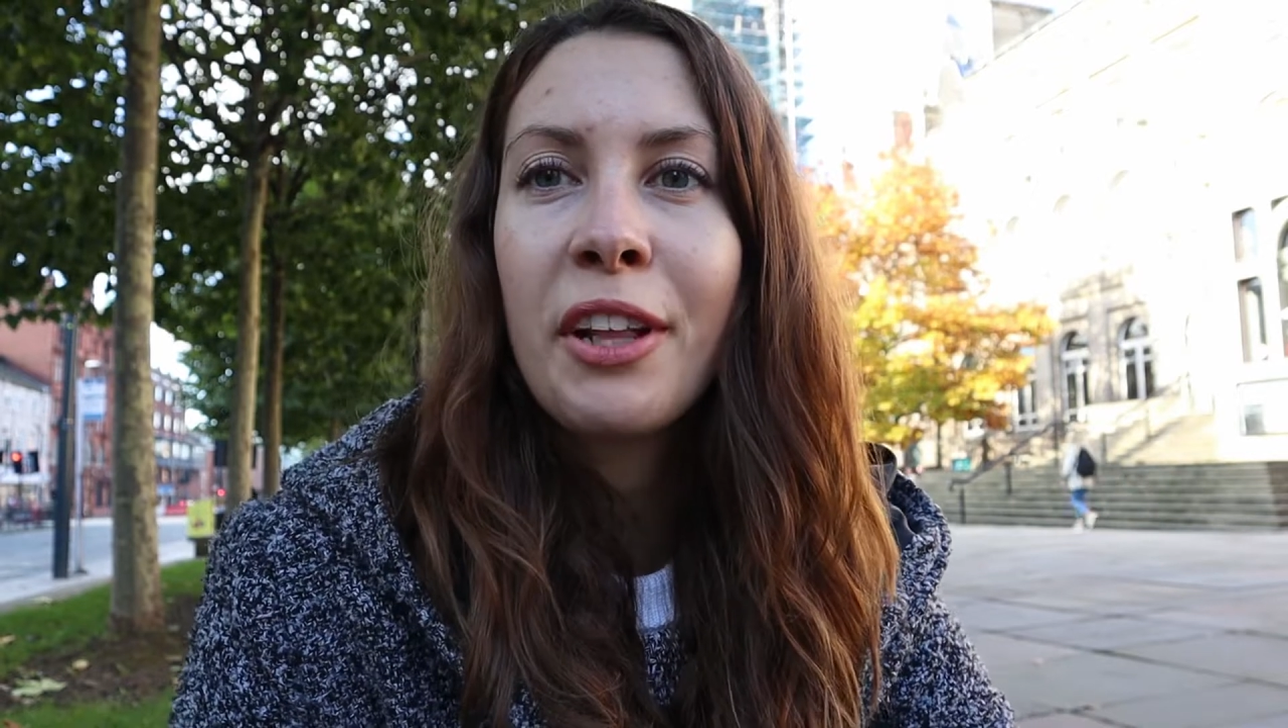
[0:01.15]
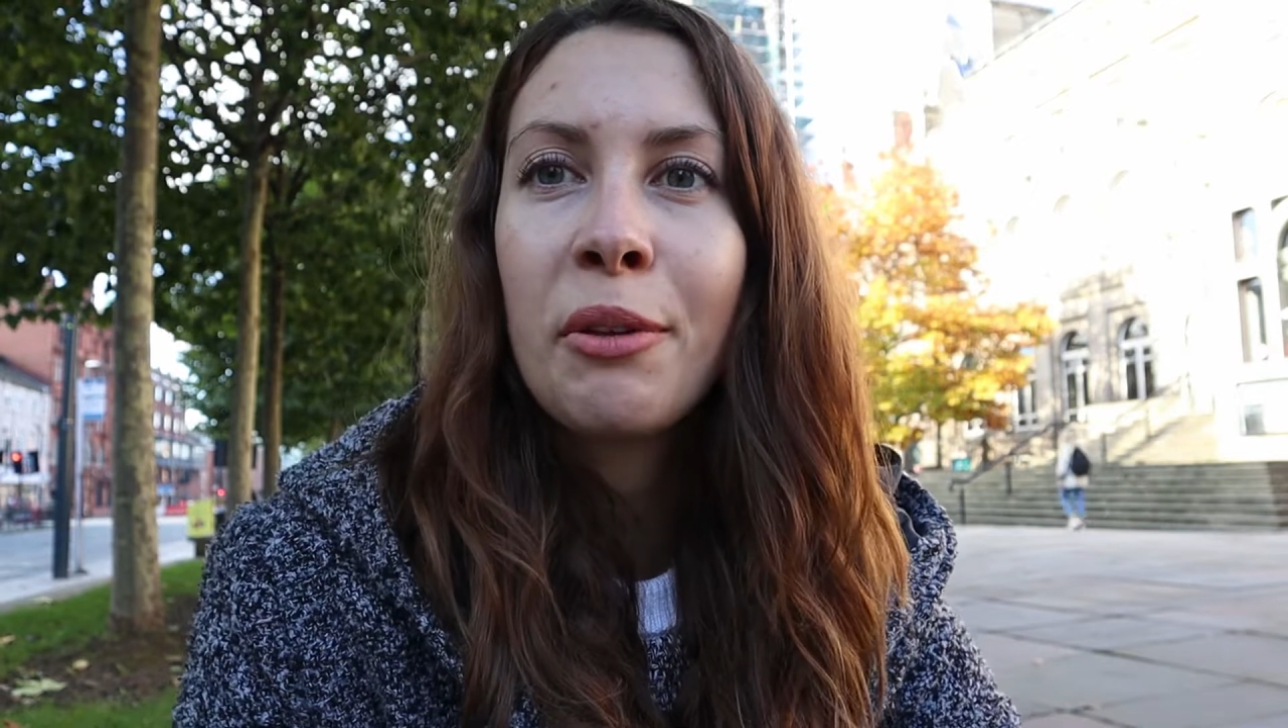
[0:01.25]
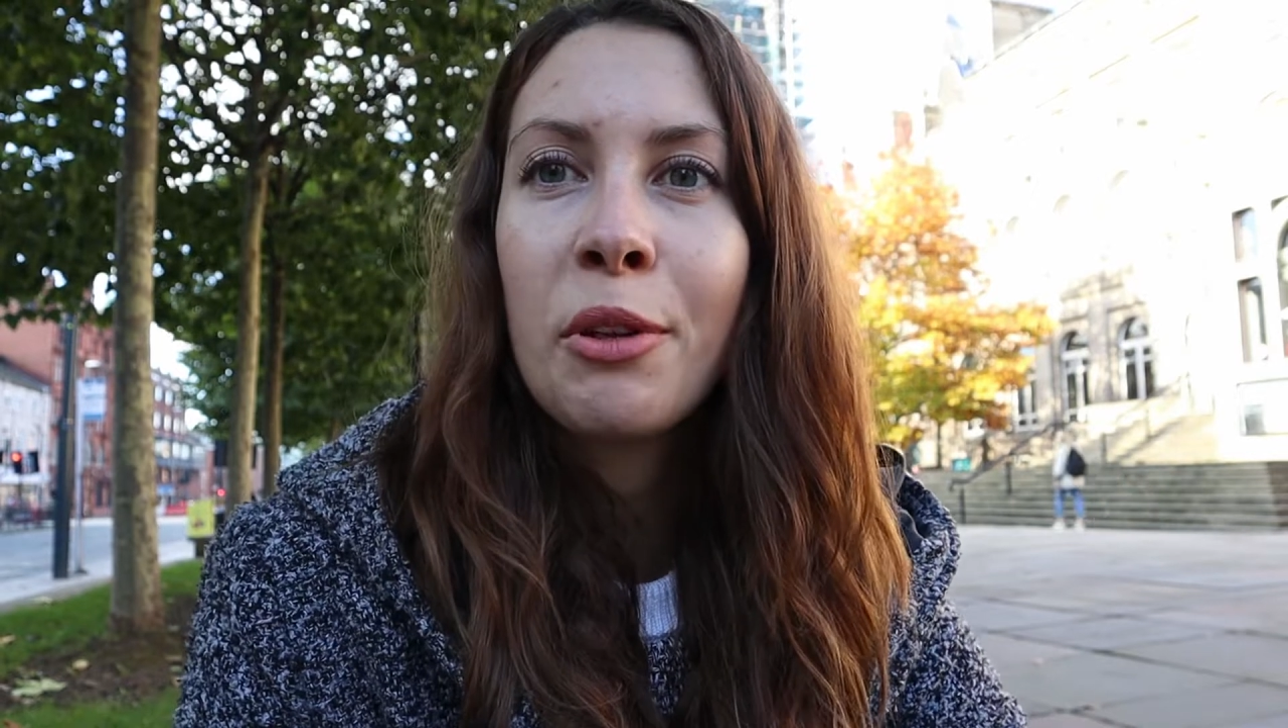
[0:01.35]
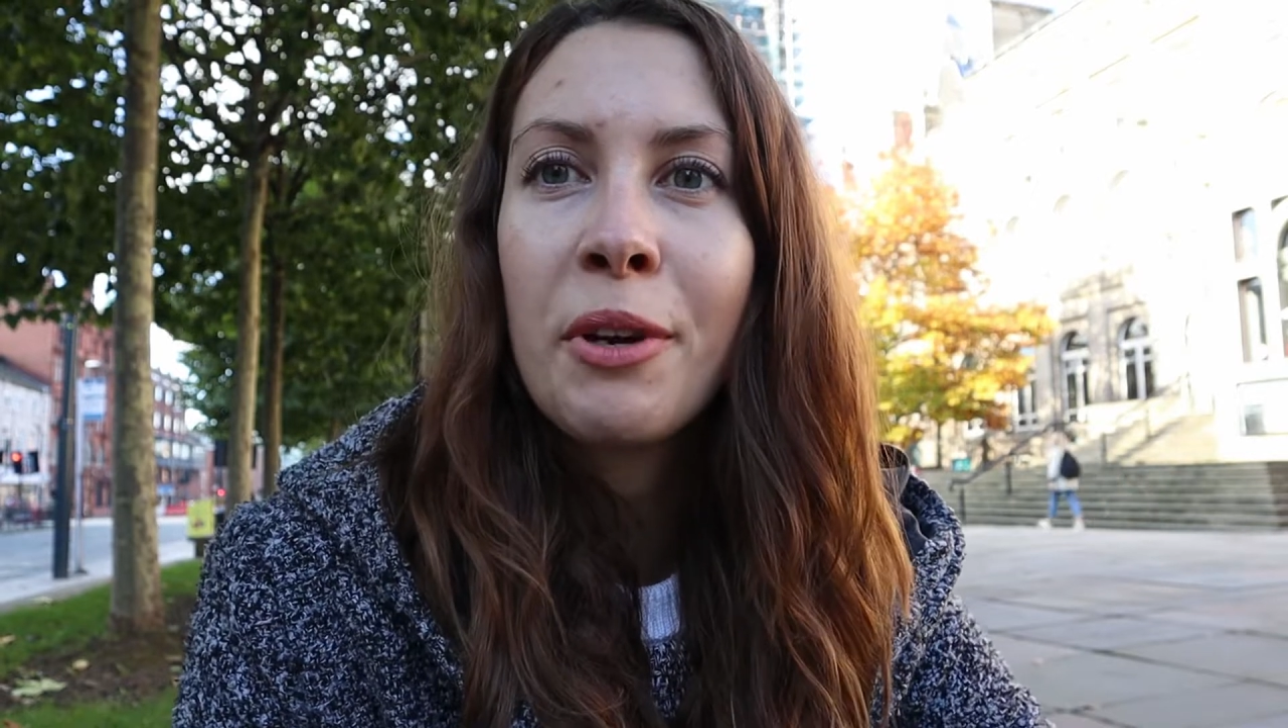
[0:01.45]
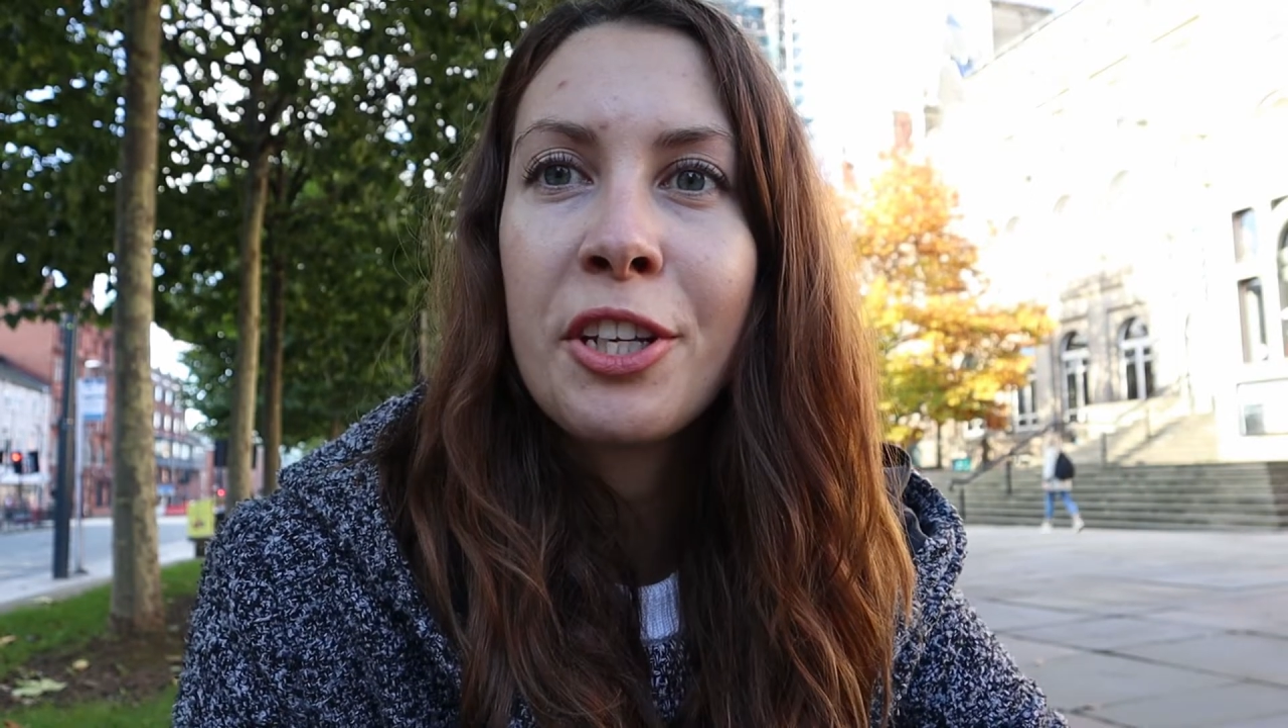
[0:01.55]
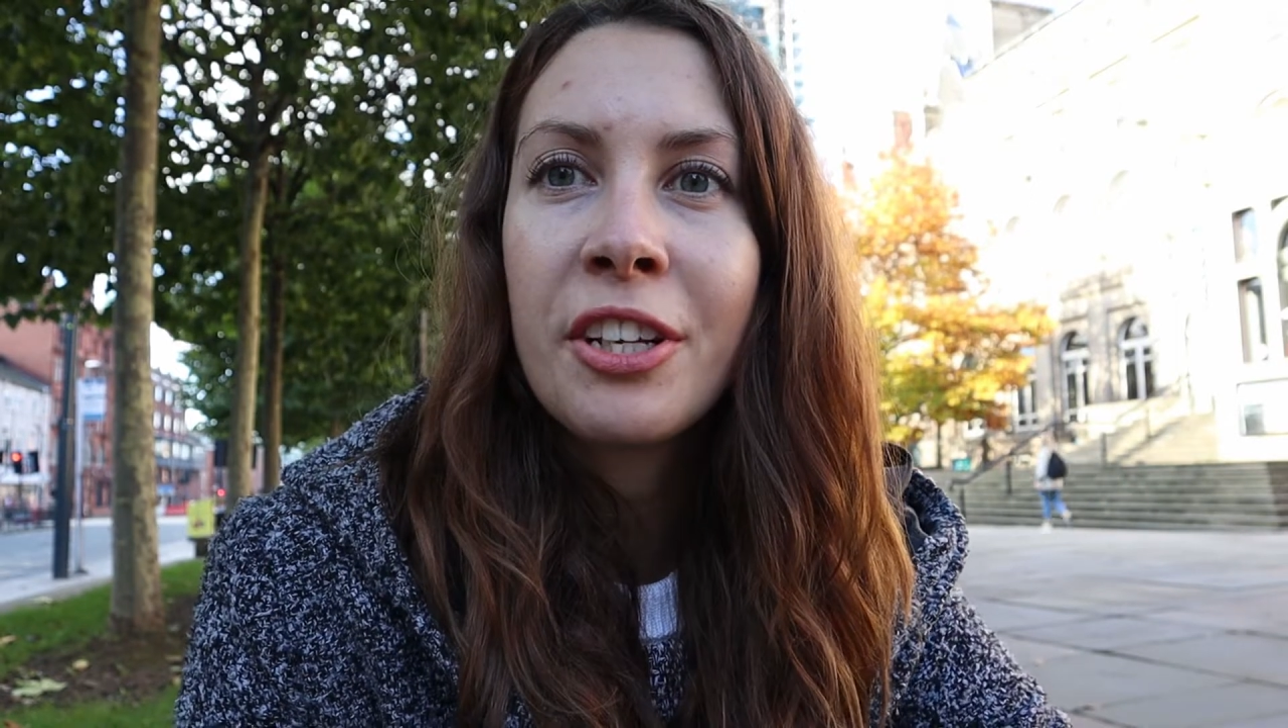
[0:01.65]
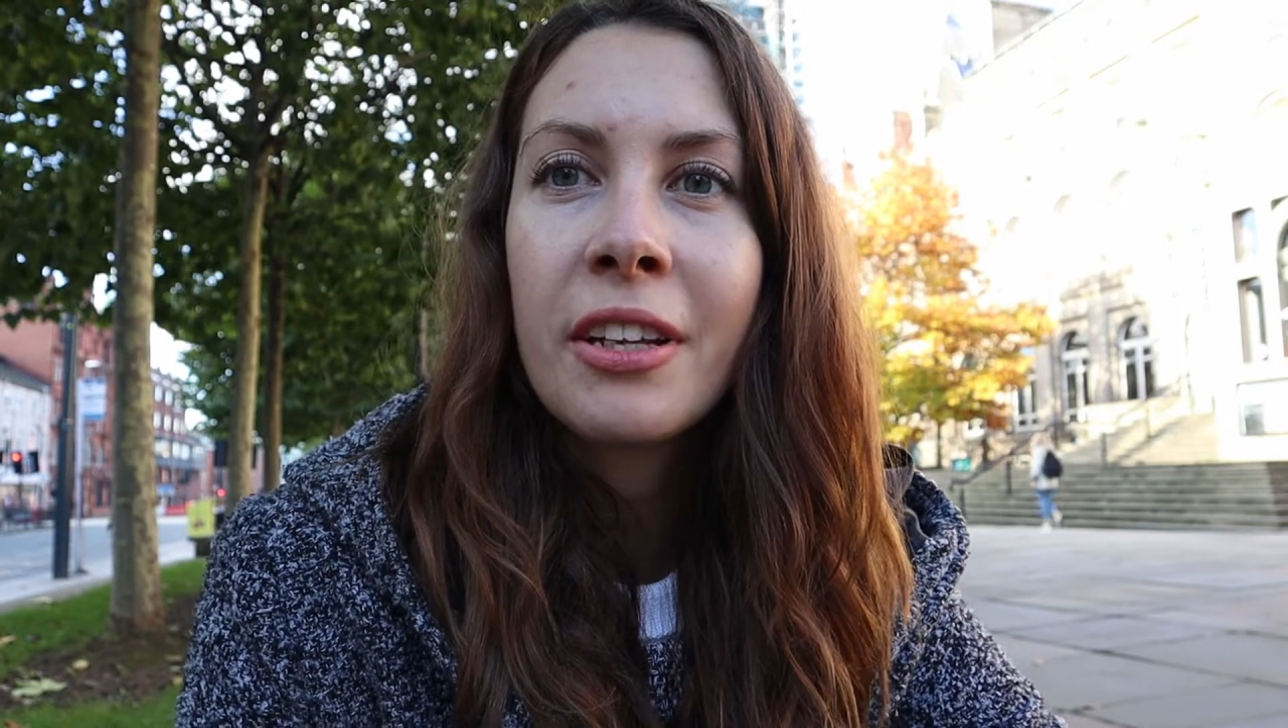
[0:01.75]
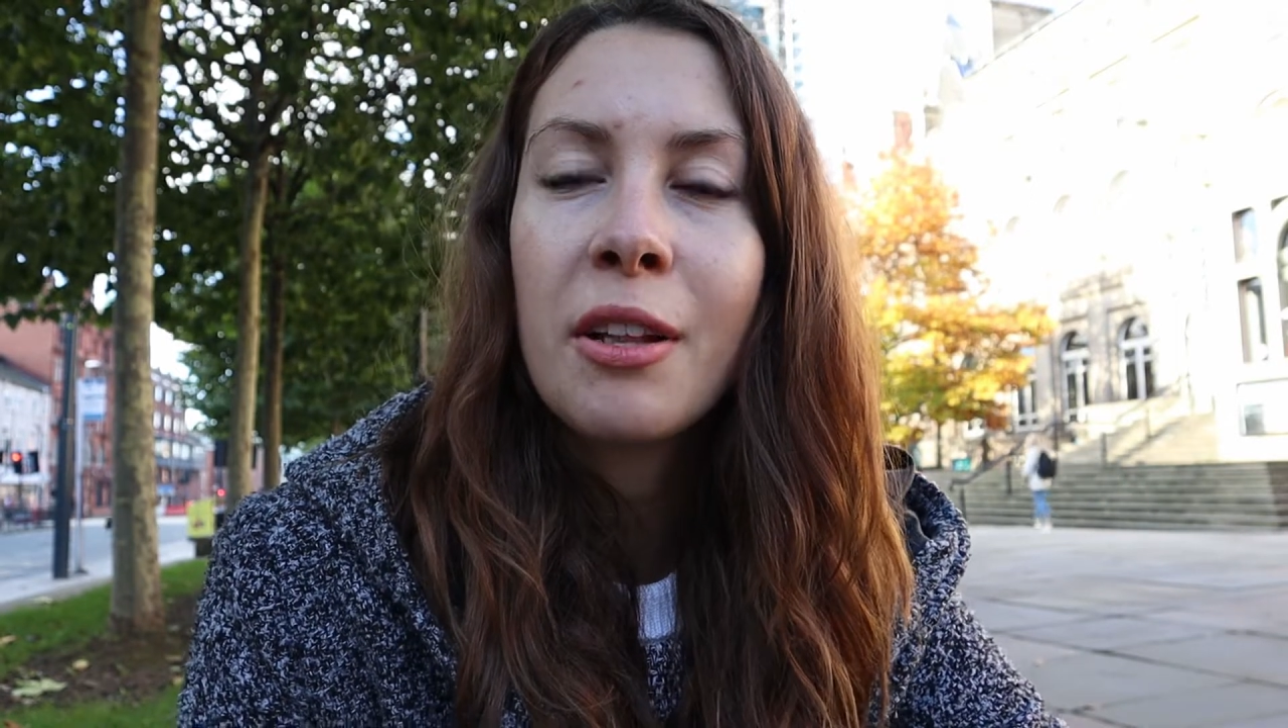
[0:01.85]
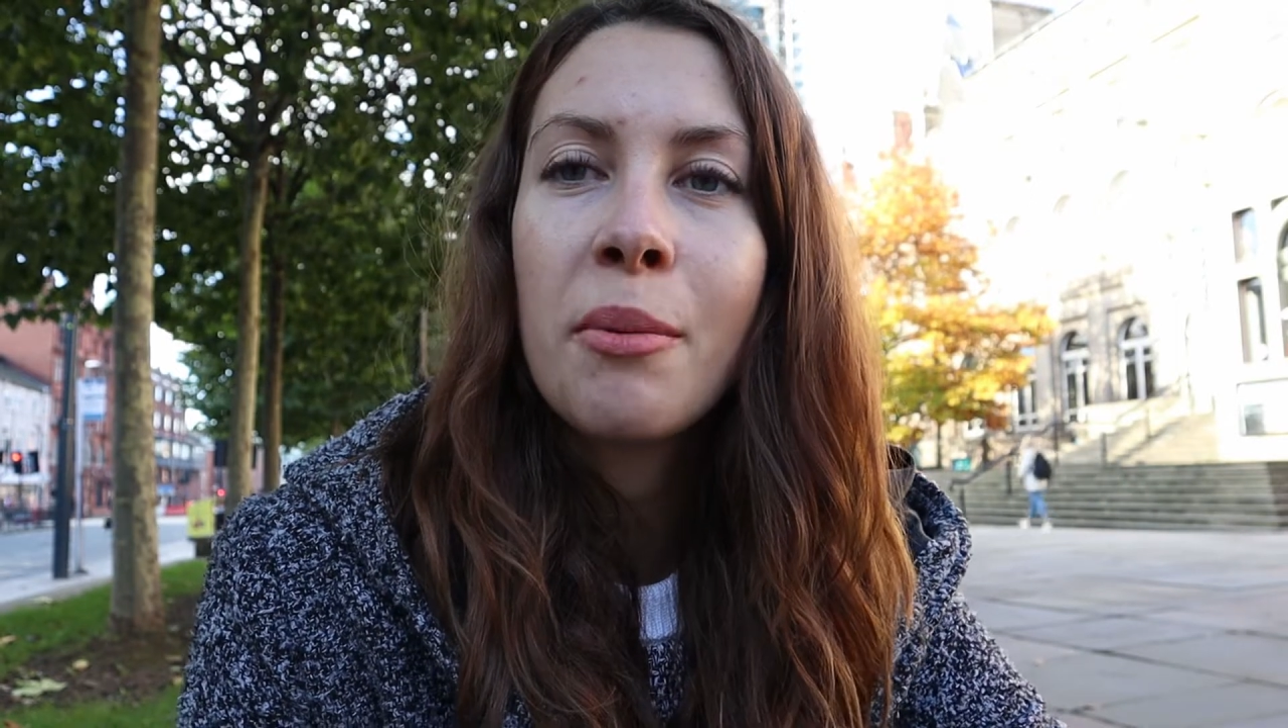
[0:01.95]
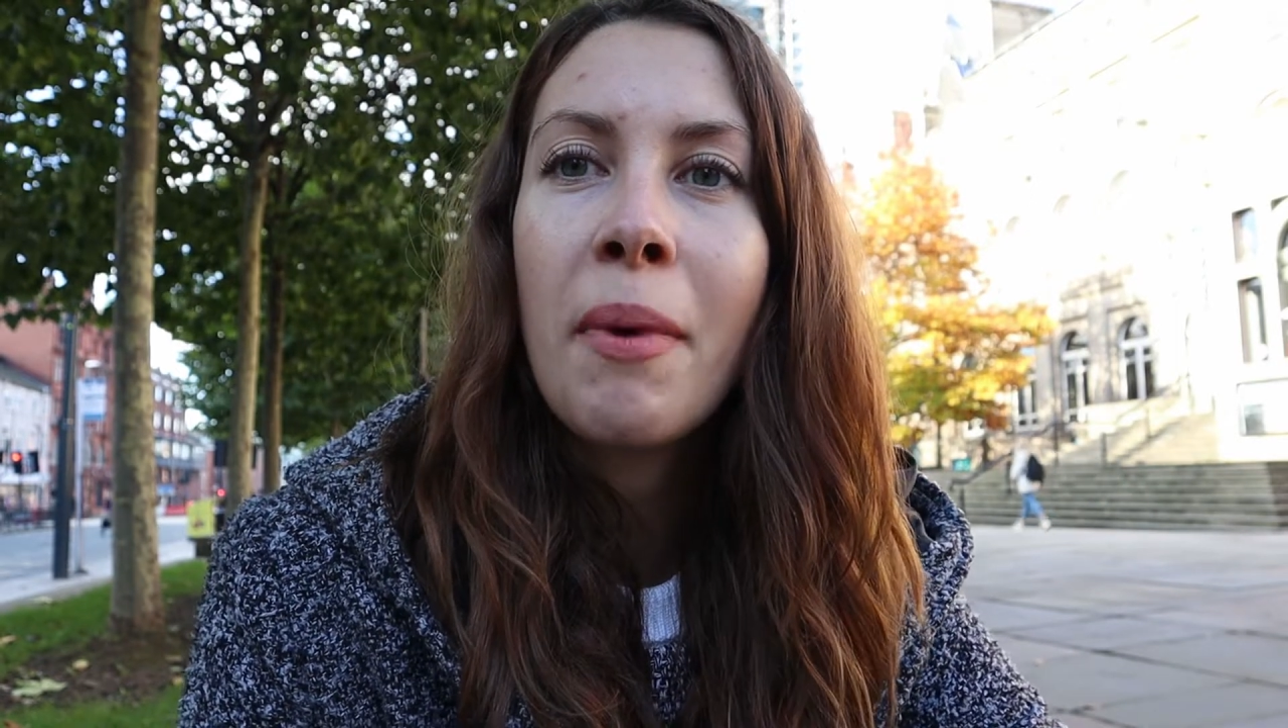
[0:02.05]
welcome to my channel.